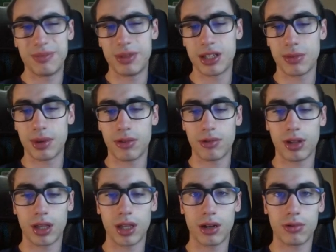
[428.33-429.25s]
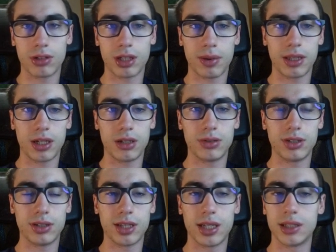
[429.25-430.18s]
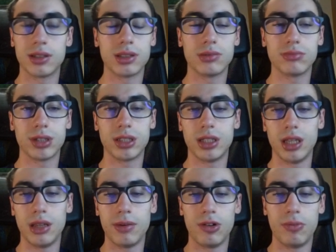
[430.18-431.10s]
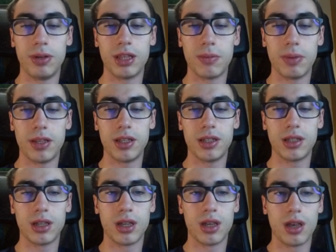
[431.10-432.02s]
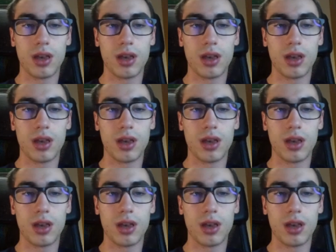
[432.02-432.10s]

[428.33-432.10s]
Bishop e3 here was a better option, just still developing the pieces,